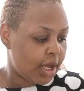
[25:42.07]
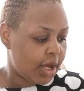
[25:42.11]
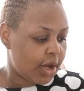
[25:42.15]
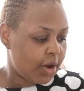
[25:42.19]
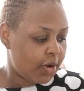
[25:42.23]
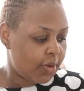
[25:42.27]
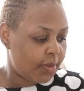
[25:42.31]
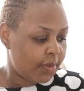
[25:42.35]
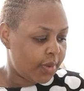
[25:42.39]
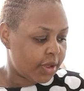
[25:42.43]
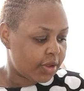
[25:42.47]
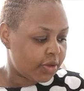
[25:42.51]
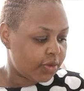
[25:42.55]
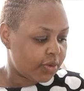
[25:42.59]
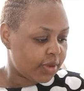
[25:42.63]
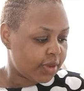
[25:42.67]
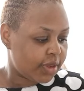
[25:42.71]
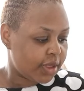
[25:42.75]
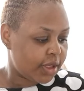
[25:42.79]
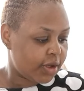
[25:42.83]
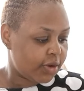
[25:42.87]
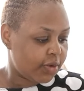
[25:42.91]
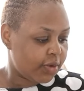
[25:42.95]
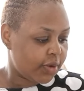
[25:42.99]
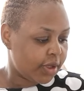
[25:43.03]
How much were
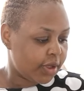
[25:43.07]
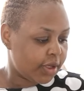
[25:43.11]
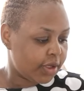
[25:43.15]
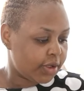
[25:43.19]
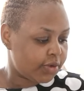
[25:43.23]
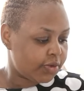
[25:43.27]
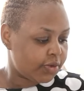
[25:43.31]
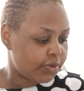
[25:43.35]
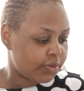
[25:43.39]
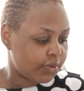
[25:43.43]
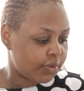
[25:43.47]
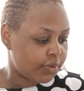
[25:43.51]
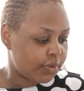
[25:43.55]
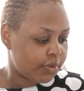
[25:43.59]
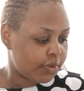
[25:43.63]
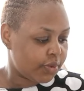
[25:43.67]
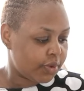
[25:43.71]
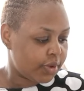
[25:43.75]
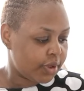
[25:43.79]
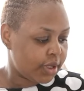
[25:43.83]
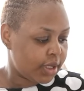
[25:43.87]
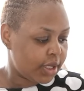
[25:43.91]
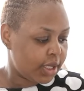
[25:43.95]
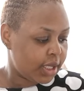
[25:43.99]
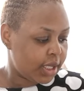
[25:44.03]
they going to?
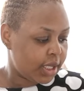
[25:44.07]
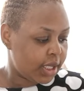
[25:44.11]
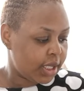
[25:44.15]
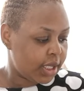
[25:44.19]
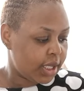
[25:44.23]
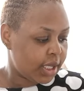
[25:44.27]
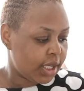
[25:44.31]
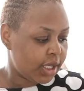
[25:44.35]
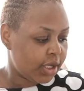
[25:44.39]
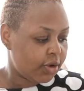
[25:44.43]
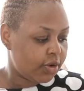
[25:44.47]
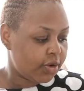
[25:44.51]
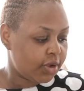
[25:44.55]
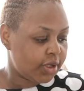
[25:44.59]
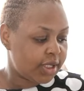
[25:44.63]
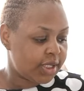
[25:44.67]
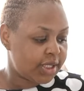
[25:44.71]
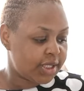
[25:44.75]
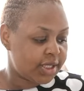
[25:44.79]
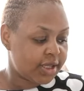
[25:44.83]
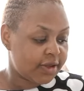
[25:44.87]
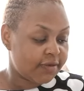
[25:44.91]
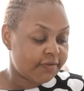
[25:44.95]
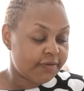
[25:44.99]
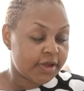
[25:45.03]
I got
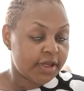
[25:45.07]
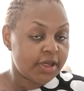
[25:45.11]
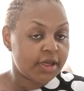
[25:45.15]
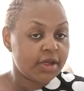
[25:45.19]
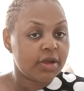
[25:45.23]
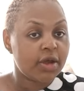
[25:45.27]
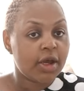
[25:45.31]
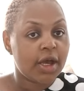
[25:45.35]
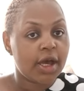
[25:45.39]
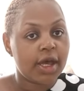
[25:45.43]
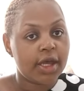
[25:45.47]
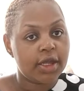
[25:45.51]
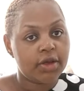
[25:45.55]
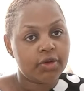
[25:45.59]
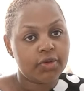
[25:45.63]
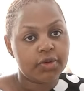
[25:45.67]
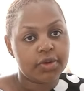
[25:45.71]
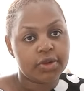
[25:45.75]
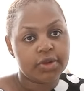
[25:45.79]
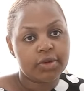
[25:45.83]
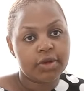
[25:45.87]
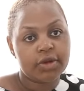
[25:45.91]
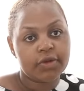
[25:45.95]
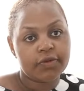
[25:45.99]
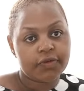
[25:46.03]
seven. It was
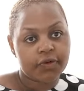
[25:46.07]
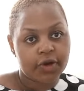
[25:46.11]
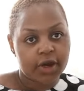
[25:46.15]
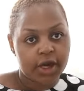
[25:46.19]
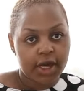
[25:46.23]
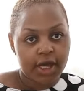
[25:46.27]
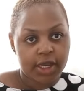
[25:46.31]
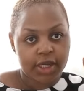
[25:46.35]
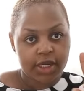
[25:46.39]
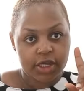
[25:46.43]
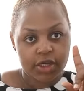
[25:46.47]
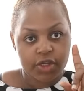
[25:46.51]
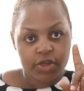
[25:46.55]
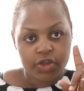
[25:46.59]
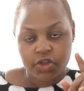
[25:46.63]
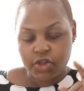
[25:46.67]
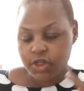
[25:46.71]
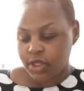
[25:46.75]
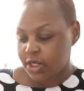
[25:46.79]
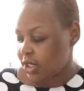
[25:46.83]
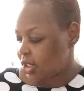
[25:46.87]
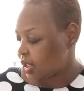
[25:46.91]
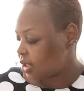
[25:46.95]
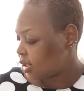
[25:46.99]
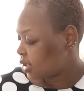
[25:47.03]
going for 100
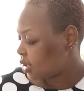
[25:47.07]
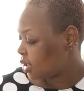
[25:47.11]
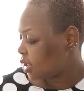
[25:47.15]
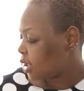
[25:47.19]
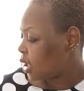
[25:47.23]
shillings,